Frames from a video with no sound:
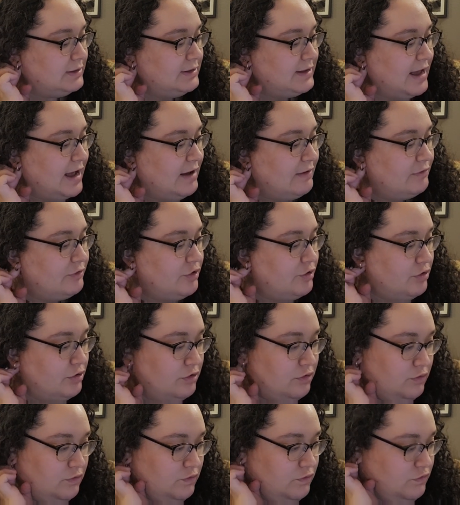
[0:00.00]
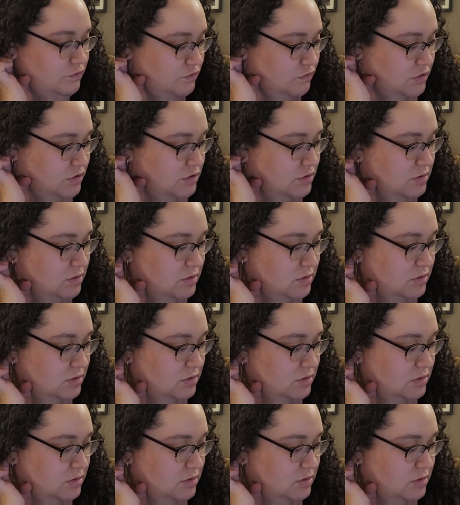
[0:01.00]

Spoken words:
in the afternoon.